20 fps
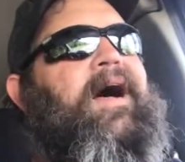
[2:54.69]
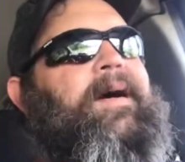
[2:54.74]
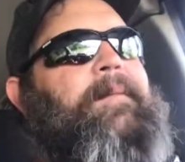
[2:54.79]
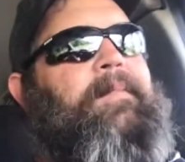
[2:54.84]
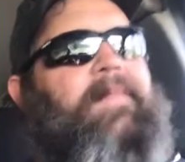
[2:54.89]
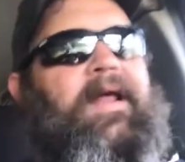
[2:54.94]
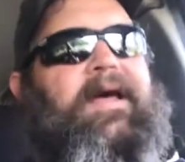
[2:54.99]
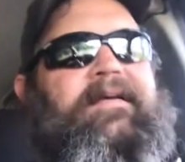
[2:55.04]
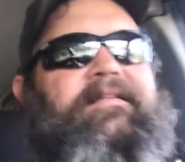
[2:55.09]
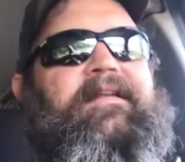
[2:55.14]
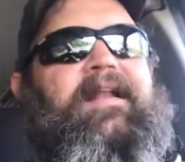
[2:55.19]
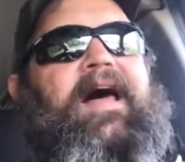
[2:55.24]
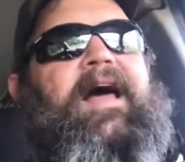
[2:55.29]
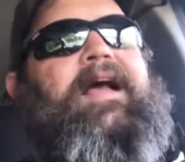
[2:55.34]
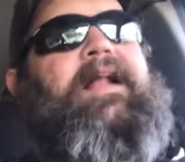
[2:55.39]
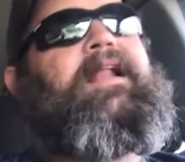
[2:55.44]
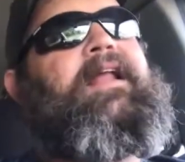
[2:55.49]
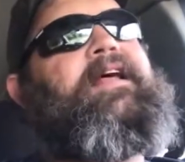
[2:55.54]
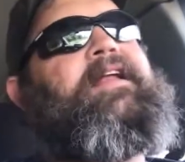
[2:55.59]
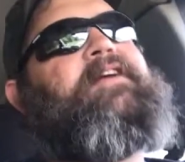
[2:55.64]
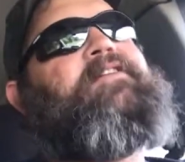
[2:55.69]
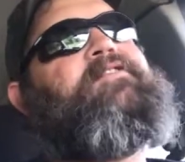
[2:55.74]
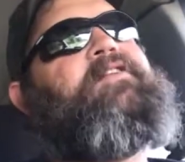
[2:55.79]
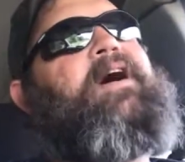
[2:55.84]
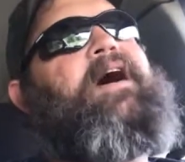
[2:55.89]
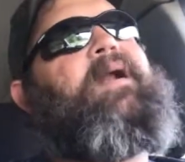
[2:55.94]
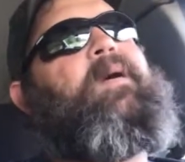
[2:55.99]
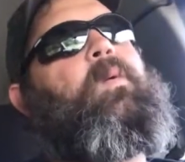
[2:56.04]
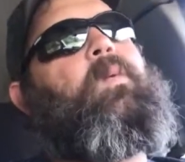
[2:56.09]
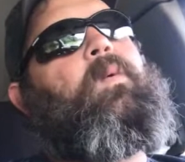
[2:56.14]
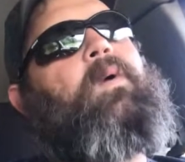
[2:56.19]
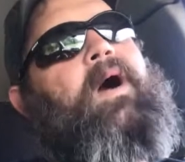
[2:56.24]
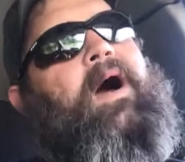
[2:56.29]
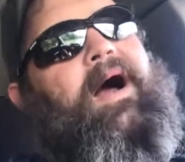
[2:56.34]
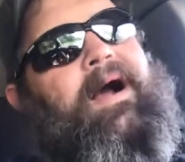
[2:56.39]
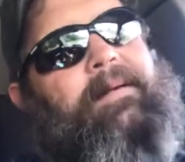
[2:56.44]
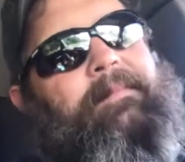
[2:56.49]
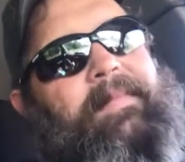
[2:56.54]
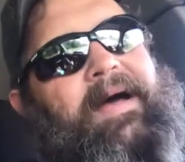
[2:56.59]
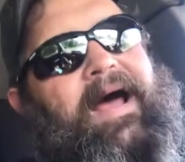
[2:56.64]
I'm less likely to try to
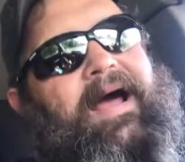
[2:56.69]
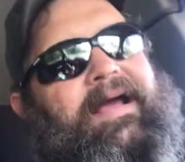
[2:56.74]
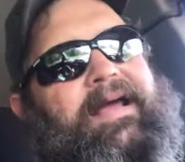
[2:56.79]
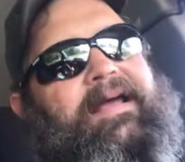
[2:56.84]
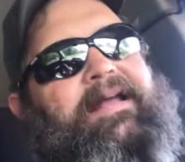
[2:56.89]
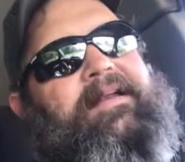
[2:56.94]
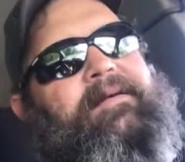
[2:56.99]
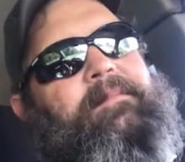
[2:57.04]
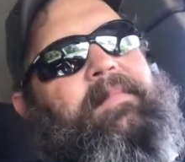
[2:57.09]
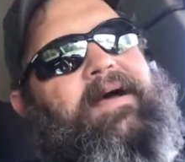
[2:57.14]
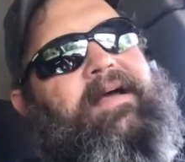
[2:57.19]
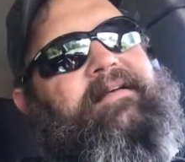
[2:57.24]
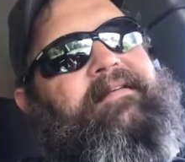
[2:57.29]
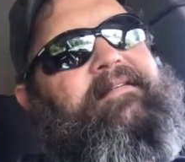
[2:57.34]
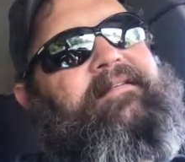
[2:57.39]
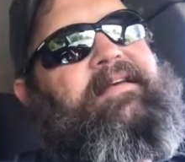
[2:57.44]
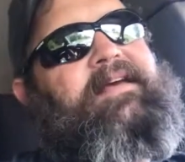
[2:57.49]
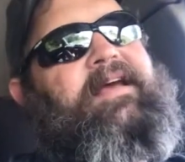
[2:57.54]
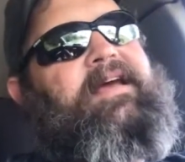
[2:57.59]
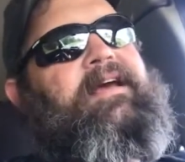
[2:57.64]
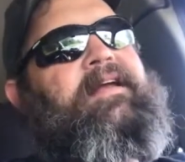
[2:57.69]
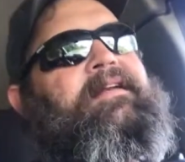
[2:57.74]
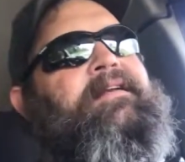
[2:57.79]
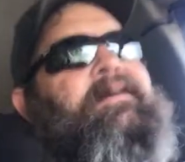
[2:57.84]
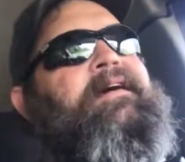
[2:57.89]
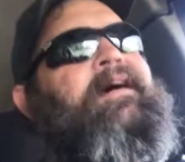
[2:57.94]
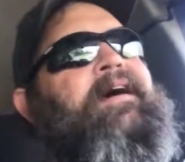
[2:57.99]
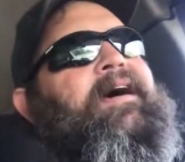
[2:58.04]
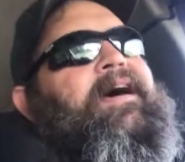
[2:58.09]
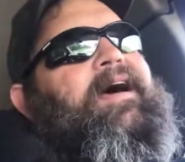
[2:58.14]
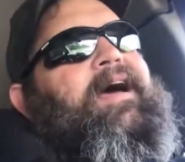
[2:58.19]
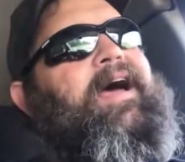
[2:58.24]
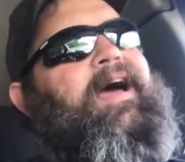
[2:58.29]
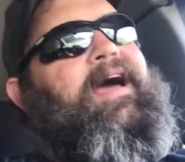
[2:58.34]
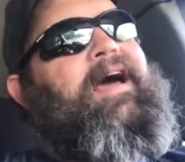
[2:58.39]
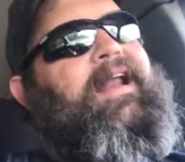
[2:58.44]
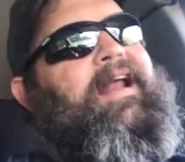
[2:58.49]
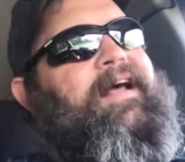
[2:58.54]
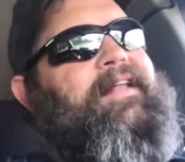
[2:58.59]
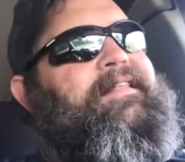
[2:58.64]
rock back into my seat,
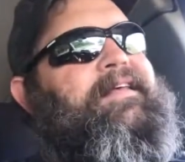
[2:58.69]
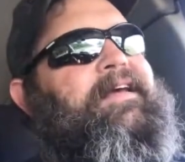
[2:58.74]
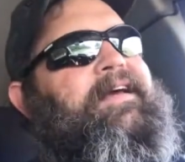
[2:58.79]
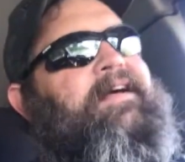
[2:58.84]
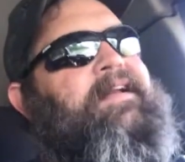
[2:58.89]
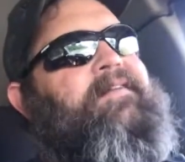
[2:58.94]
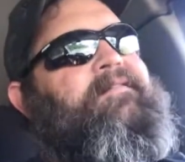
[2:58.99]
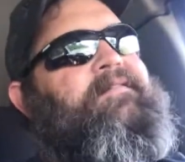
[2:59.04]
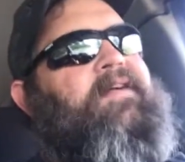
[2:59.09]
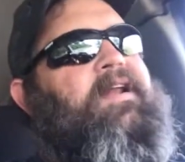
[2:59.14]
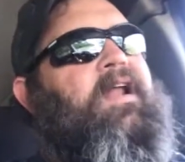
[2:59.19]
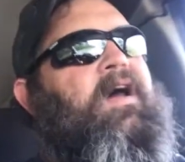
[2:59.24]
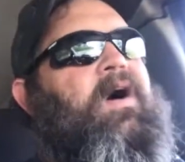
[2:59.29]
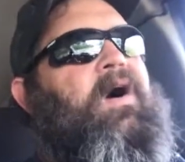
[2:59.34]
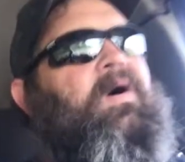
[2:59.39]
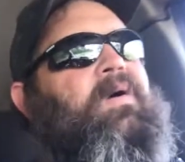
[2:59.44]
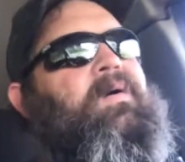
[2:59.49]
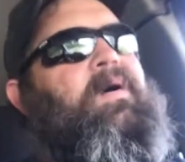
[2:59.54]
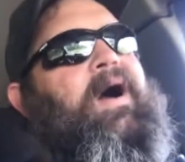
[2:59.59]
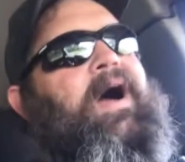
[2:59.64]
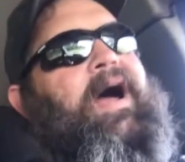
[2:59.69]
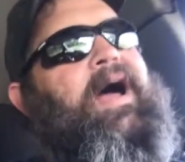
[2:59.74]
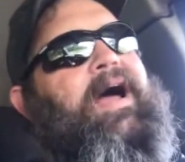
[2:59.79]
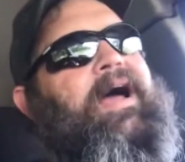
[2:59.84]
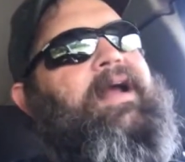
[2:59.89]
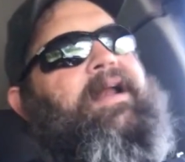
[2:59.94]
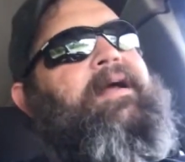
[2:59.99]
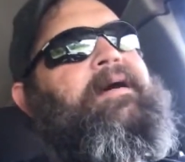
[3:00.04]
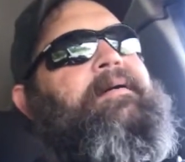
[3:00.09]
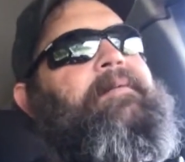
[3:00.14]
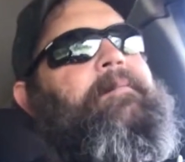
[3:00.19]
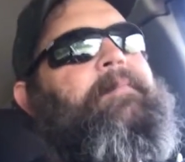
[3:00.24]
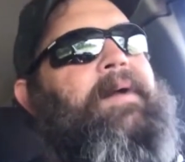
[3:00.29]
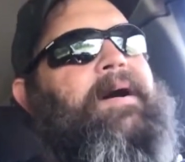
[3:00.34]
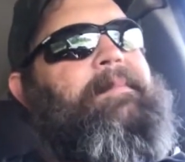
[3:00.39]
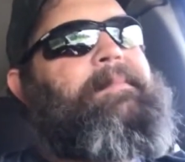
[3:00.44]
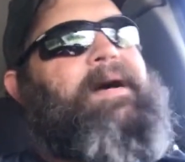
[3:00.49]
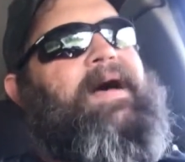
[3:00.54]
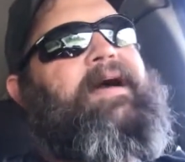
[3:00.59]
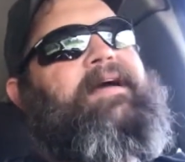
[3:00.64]
and at the end of a long ride,
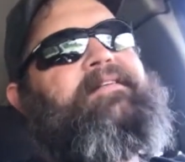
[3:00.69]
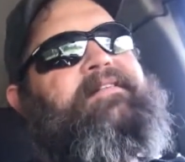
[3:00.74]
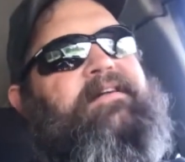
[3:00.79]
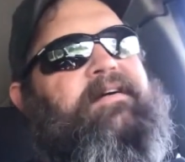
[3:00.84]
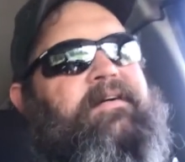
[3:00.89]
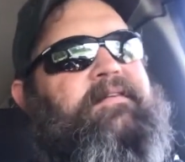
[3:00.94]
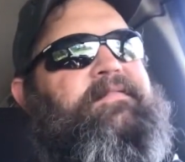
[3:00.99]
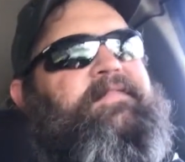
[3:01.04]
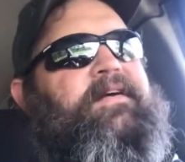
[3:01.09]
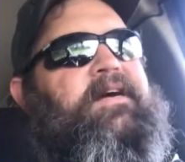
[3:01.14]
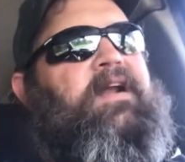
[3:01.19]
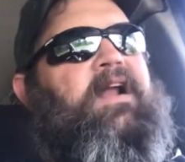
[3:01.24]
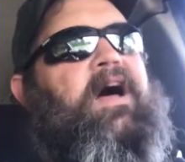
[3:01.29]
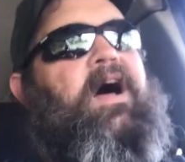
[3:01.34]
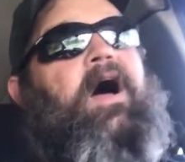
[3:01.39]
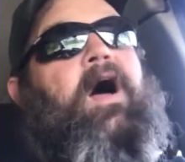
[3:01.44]
my back's going to feel